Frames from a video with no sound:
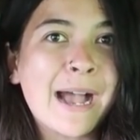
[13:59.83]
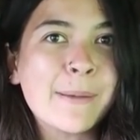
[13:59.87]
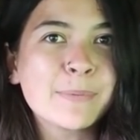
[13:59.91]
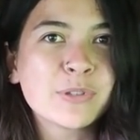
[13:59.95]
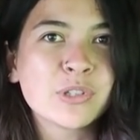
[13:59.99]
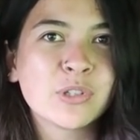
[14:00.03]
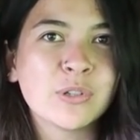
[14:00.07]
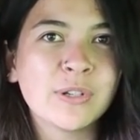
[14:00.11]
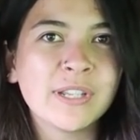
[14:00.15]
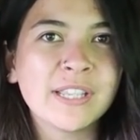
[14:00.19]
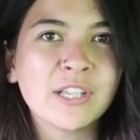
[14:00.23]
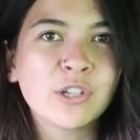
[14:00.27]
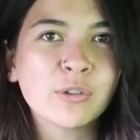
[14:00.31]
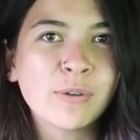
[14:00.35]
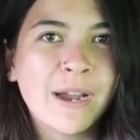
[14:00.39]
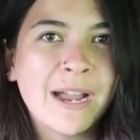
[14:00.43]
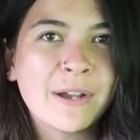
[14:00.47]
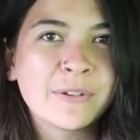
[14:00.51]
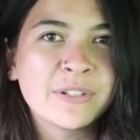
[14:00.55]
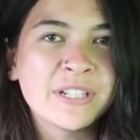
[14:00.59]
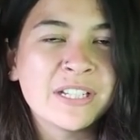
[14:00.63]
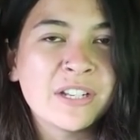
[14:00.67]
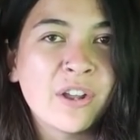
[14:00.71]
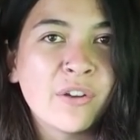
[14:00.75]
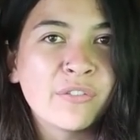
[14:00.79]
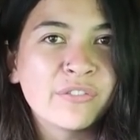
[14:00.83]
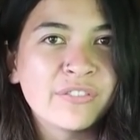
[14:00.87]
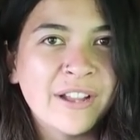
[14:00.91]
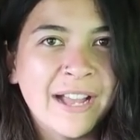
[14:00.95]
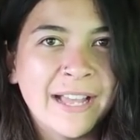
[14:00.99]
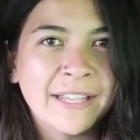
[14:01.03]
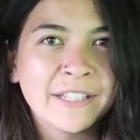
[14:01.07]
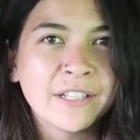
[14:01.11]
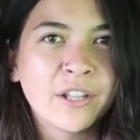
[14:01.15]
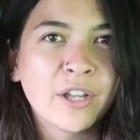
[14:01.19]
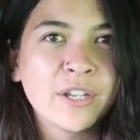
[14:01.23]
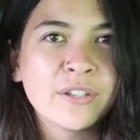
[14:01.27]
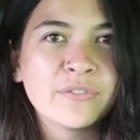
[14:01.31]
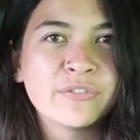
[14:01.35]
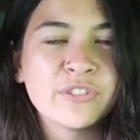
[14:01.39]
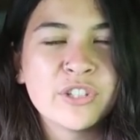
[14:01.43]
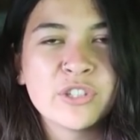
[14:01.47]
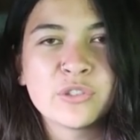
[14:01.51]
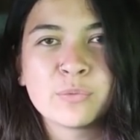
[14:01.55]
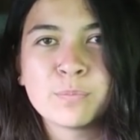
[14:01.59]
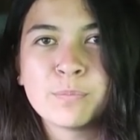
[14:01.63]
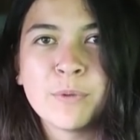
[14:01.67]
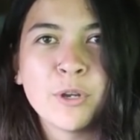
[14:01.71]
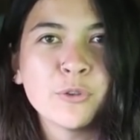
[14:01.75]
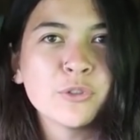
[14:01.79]
absolutely crowded of van
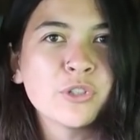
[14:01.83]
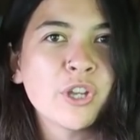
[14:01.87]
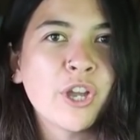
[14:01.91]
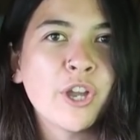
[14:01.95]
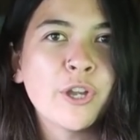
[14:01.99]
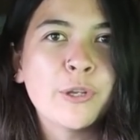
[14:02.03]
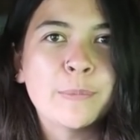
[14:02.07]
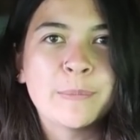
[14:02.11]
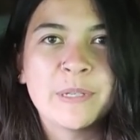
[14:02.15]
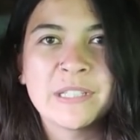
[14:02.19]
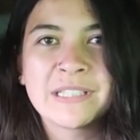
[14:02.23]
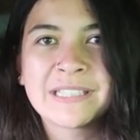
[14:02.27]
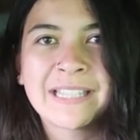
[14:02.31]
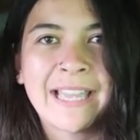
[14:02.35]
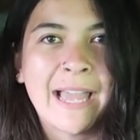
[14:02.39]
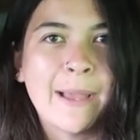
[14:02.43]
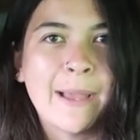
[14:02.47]
lifers, motorhomers,